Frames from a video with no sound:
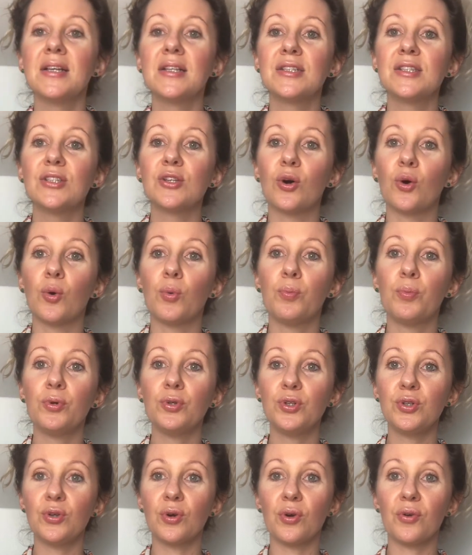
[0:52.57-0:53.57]
So
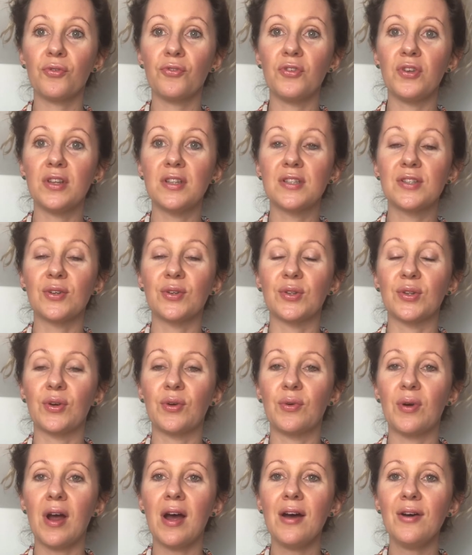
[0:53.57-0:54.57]
put your feet on the
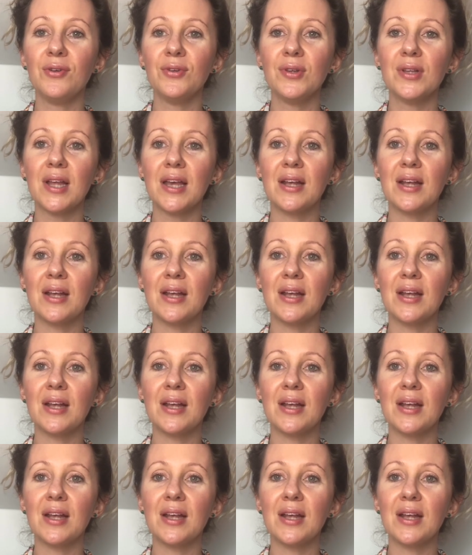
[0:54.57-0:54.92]
ground